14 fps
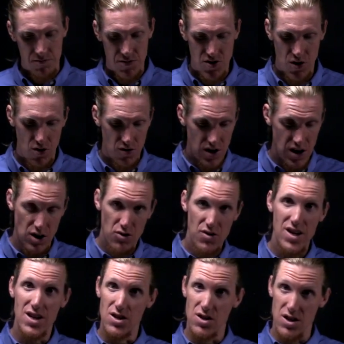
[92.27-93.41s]
So they
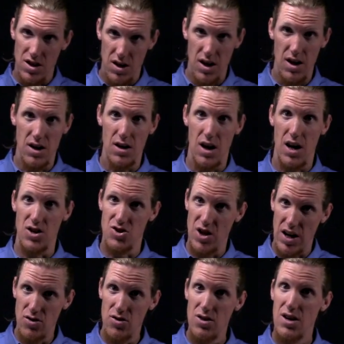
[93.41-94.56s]
agree in
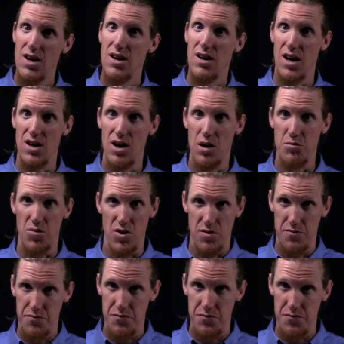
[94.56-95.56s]
gender and number